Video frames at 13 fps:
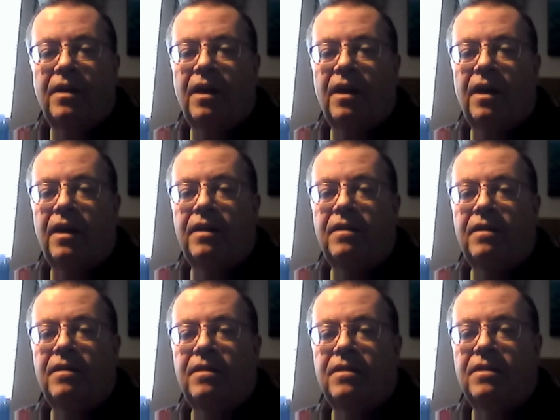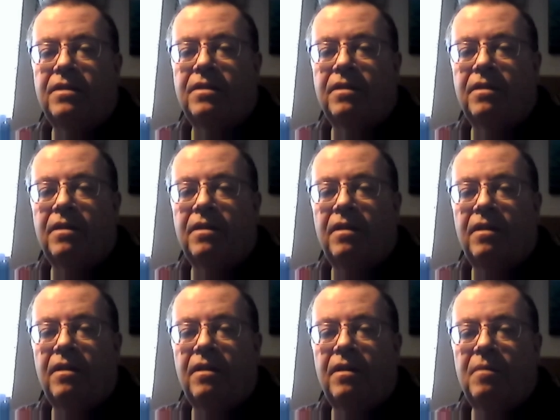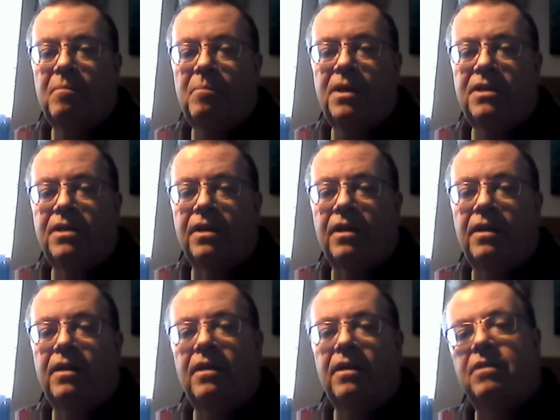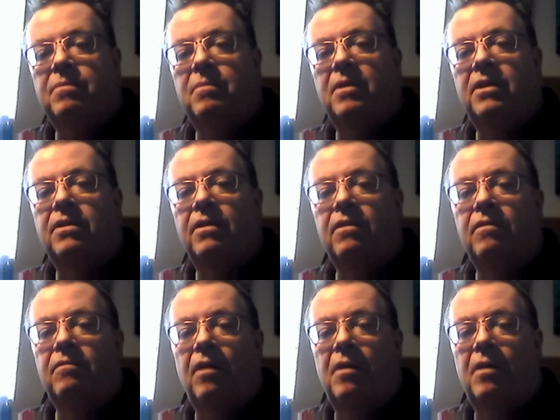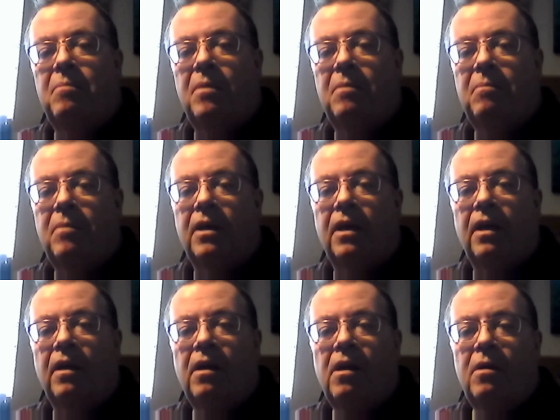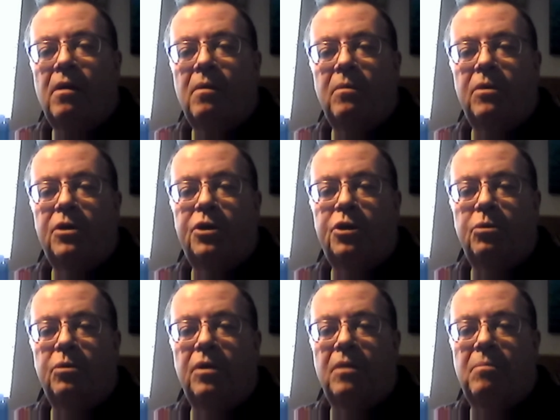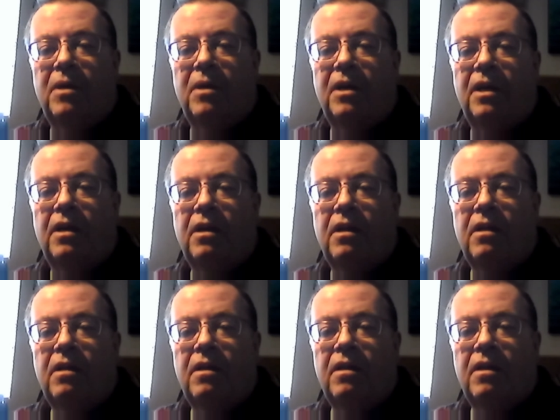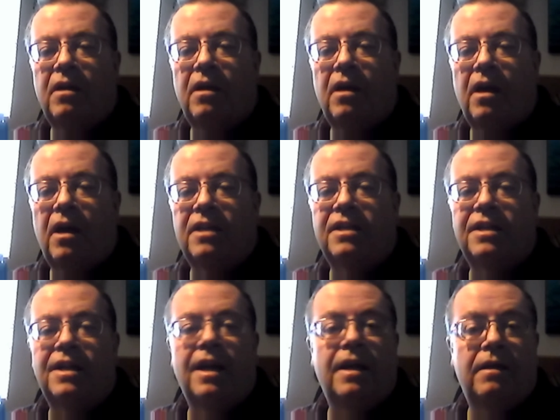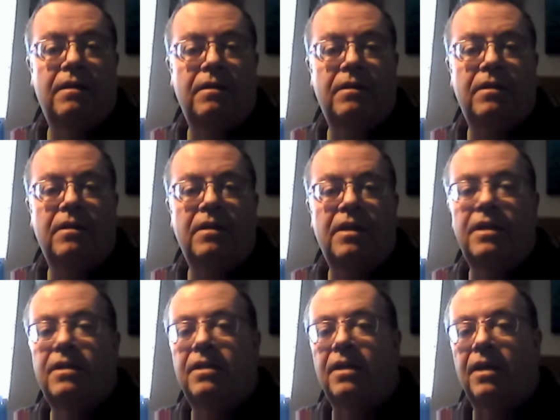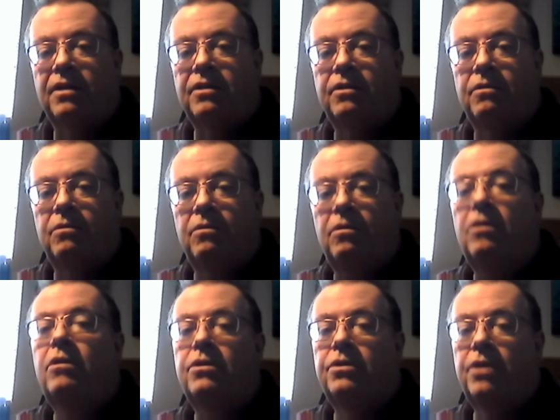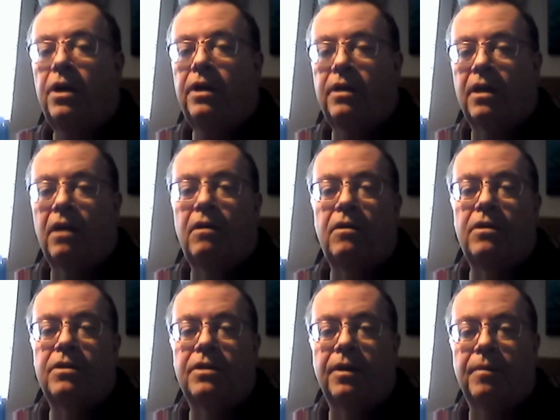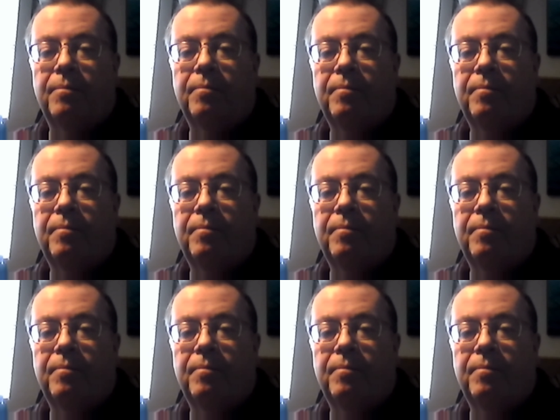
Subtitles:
And basically this means that the renminbi will shortly be a standard international trade currency.